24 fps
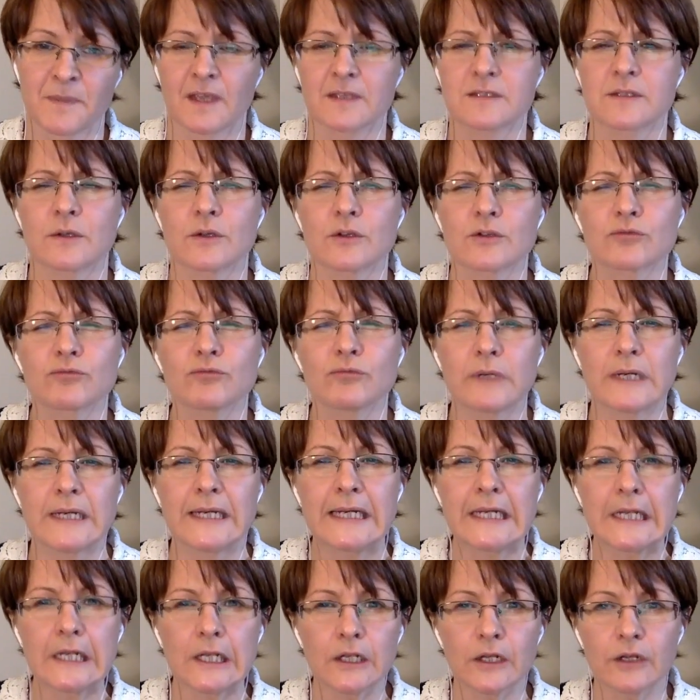So there's a
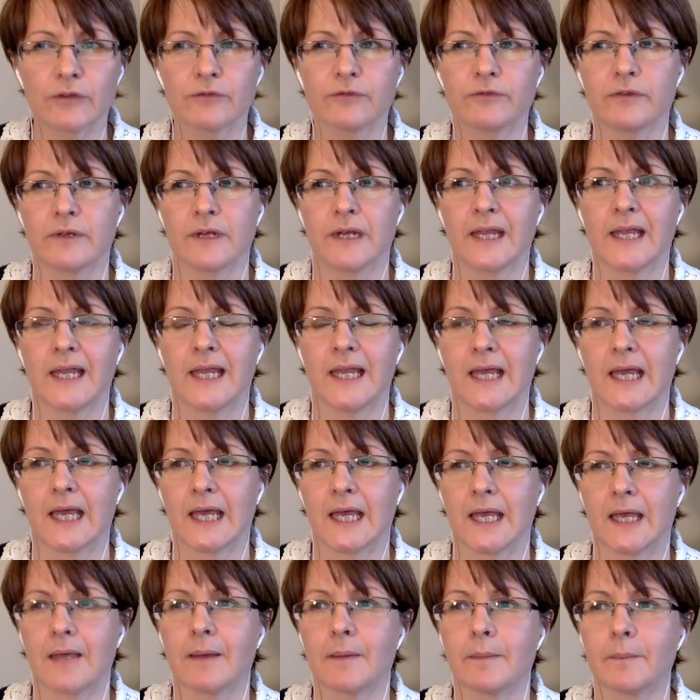really lovely
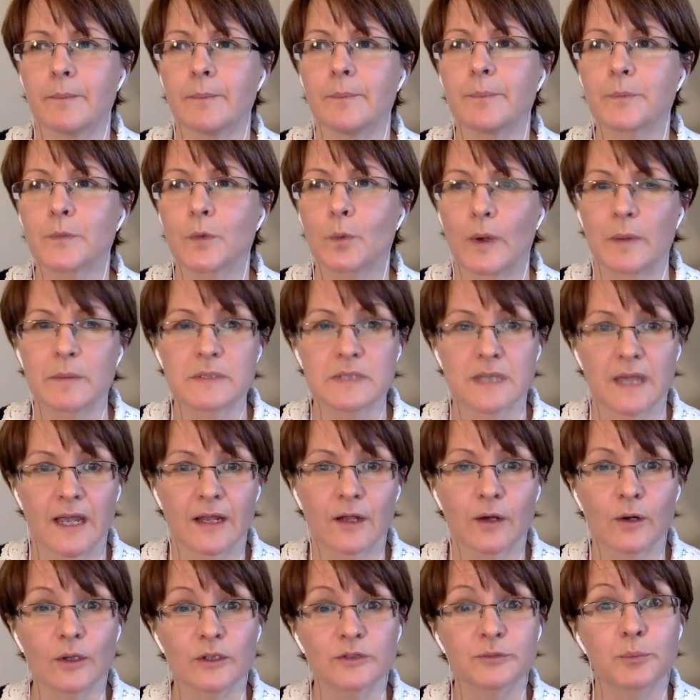
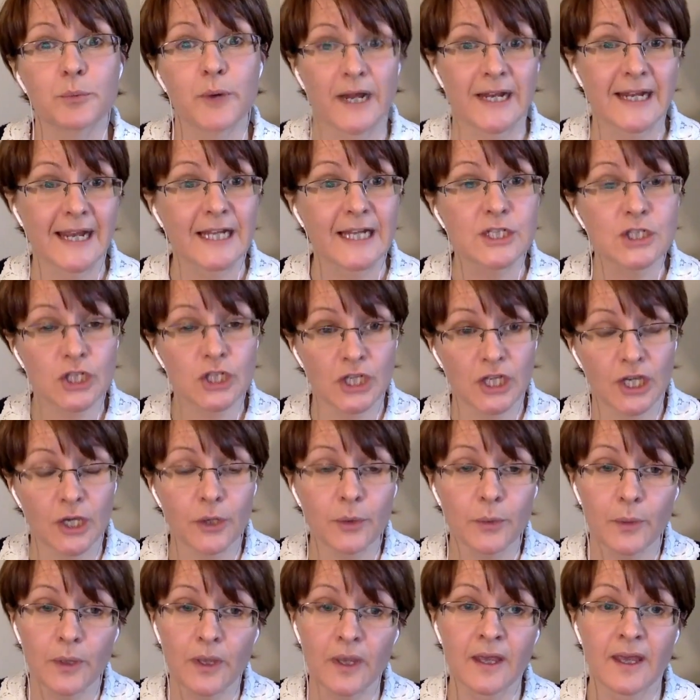website called Brain
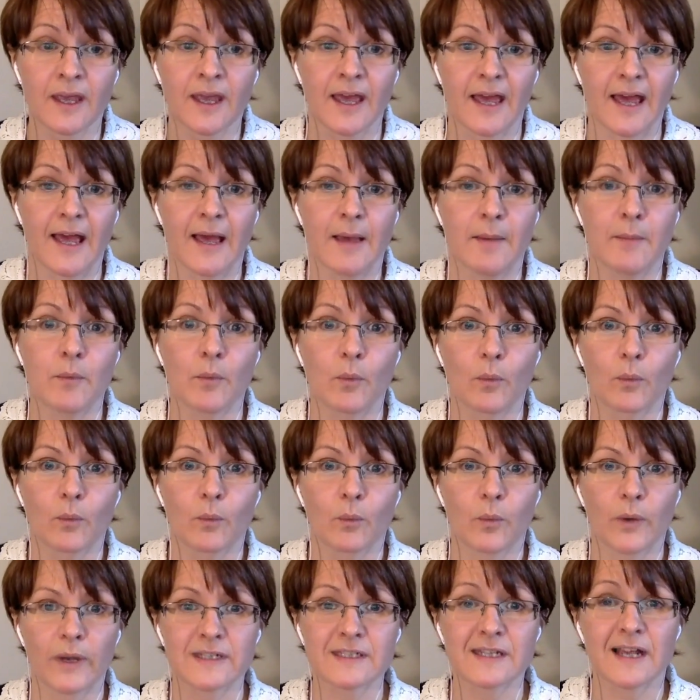HQ,
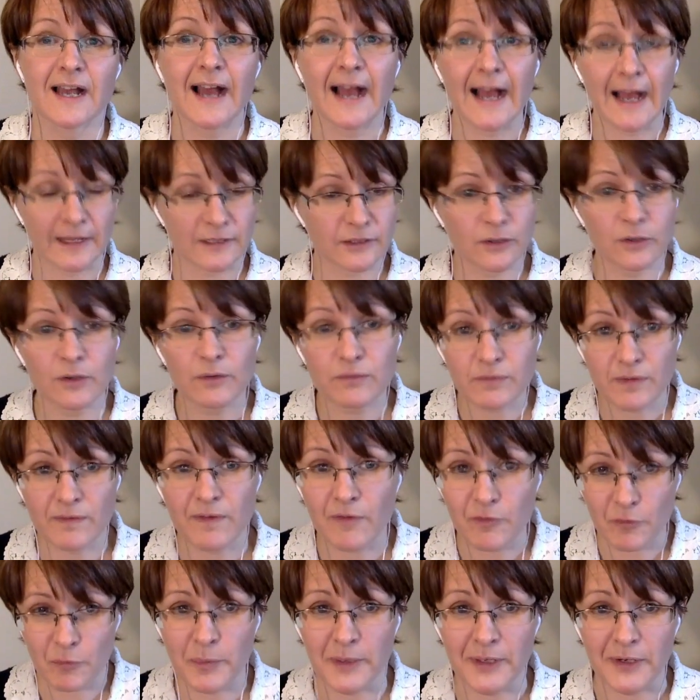which I don't know if you've
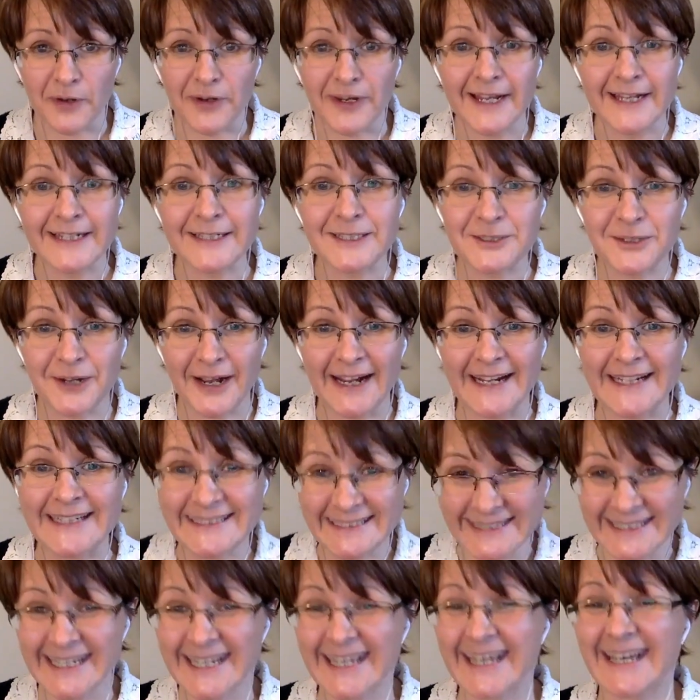ever been on it and tried
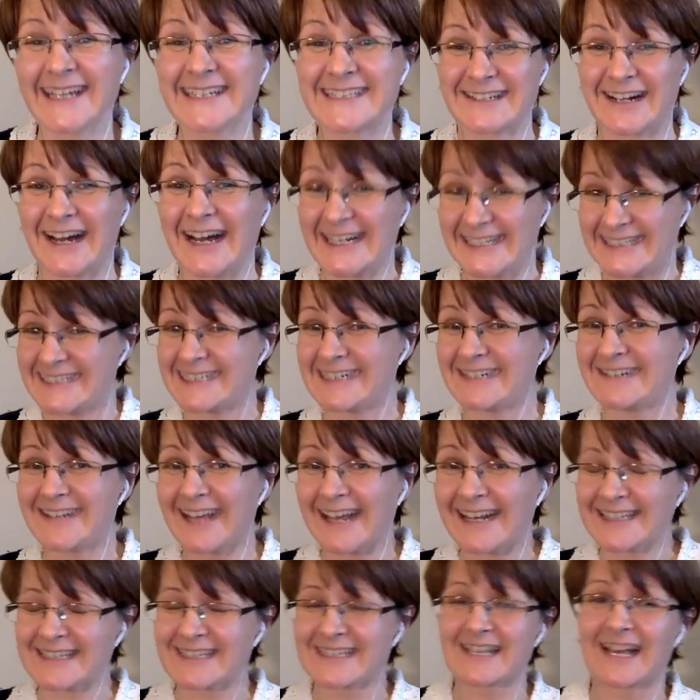to do the
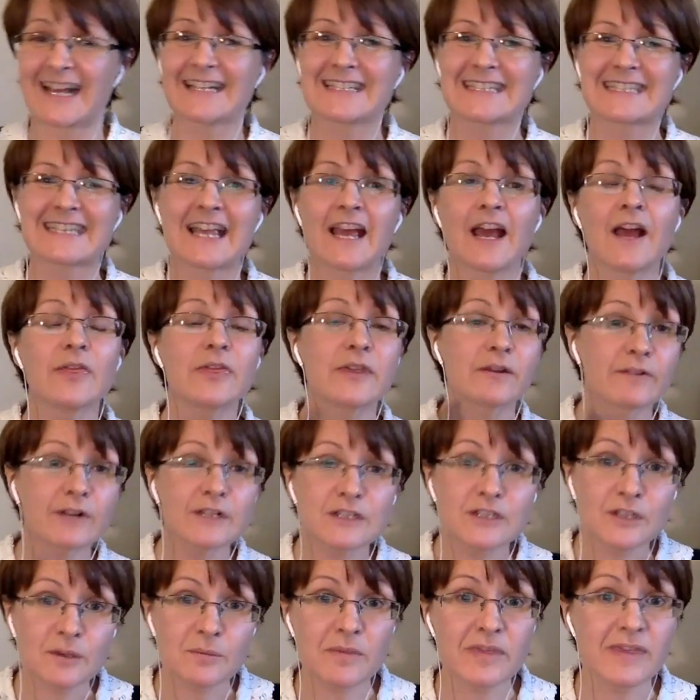exercises. There are
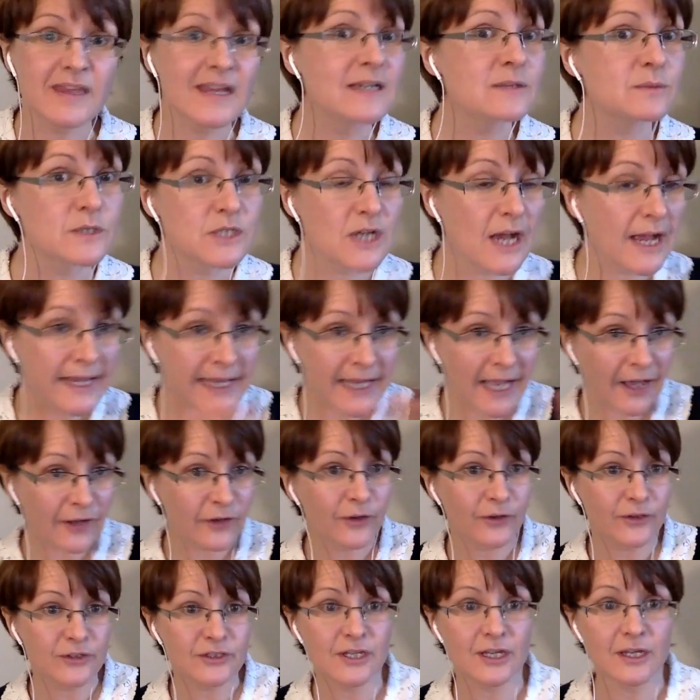some things which I
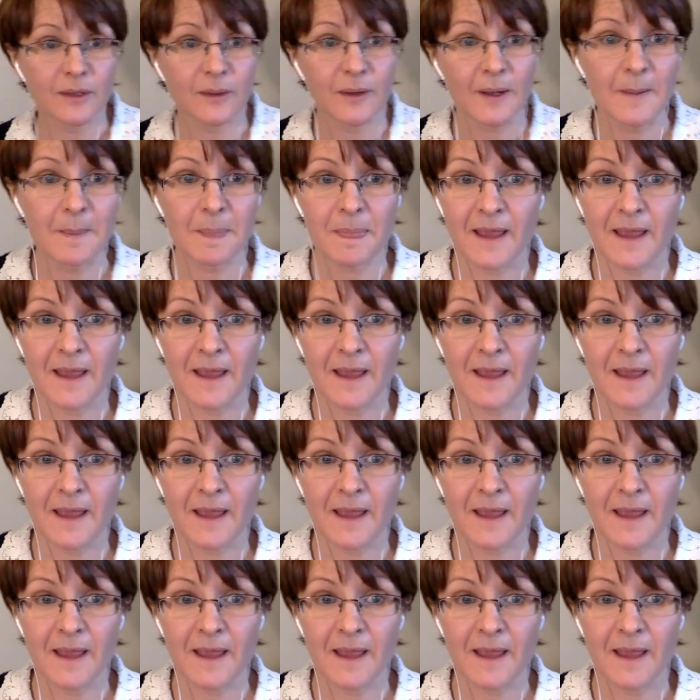cannot do.